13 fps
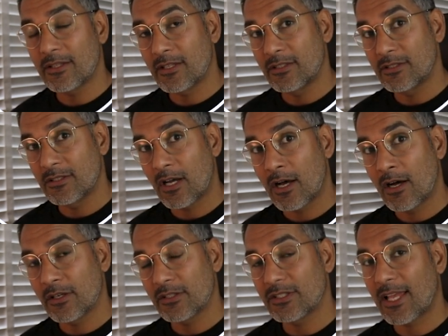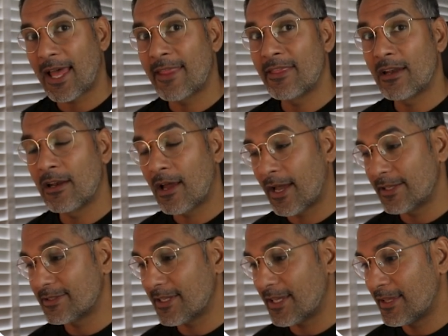the darks and the
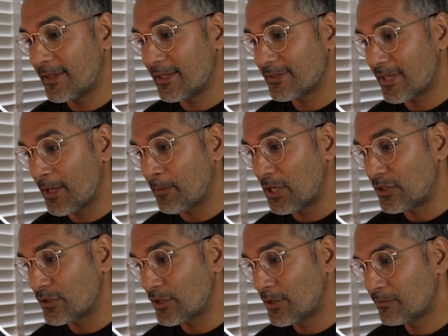lights in this image.